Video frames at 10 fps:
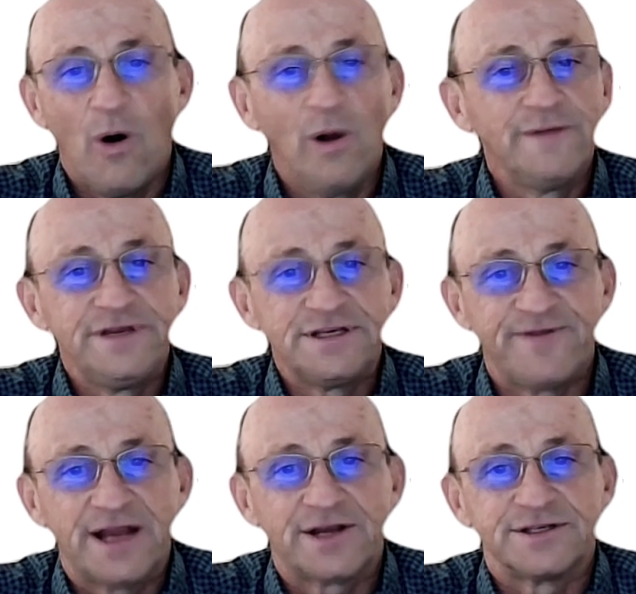All of these
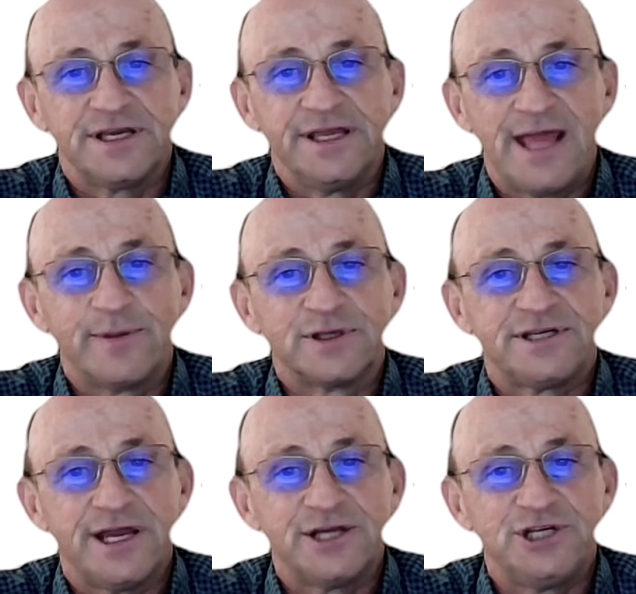factors enable
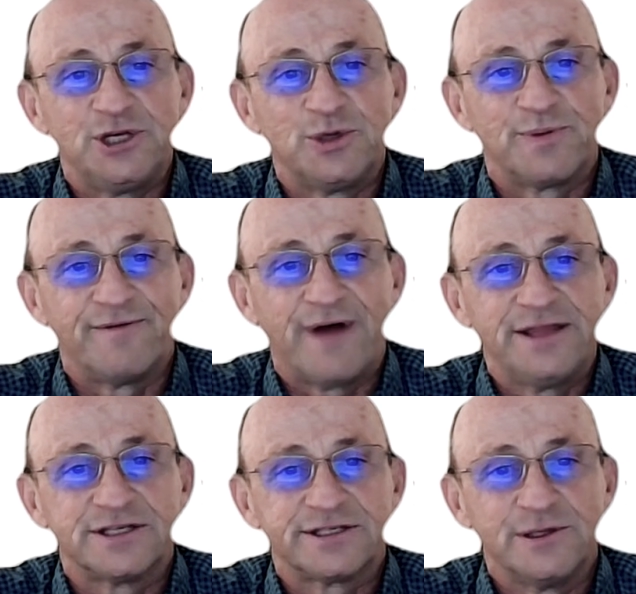CIG to
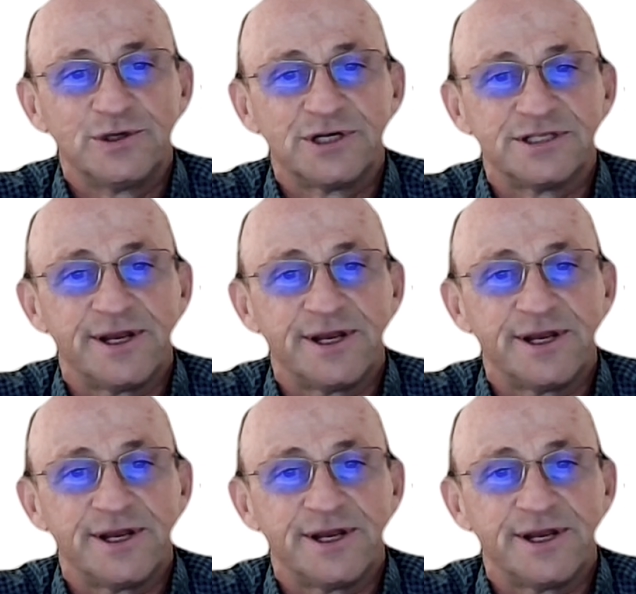provide the solutions